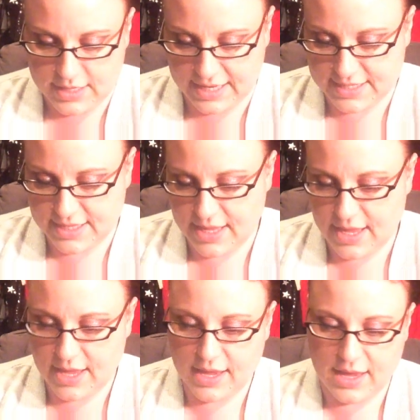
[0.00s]
Next
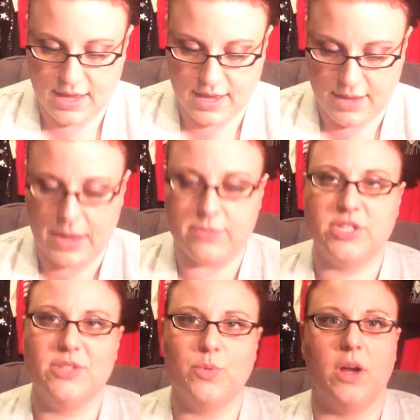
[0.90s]
thing, I was
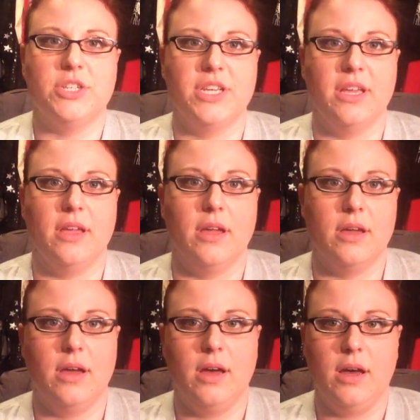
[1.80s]
just watching
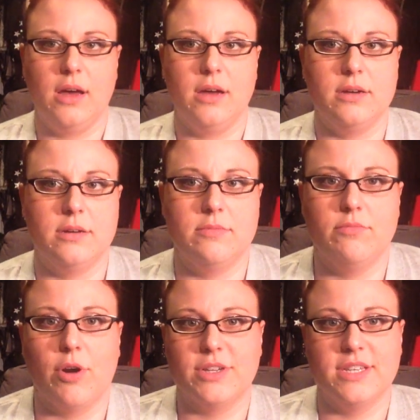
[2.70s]

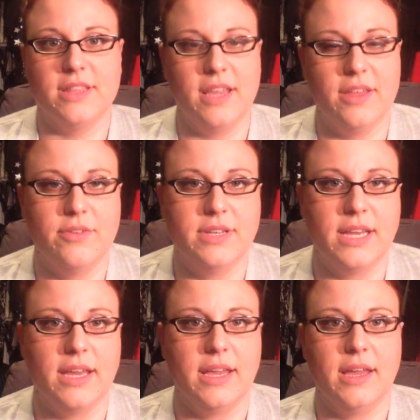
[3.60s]
Marta the other
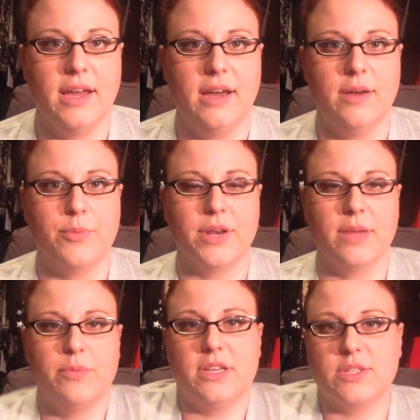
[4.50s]
day, Pretty
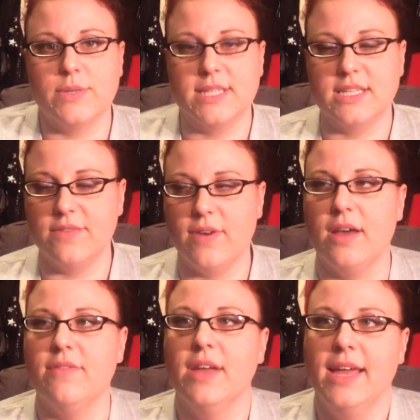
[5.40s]
and Plus
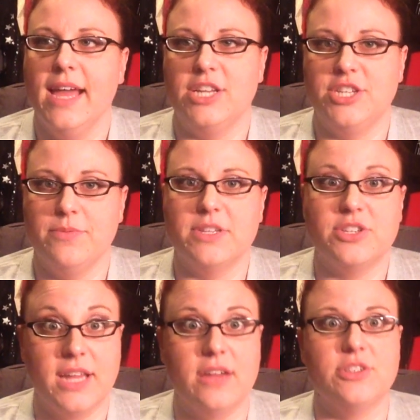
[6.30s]
365, and she
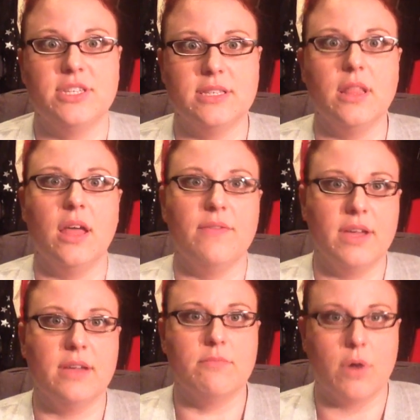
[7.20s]
mentioned how she's loving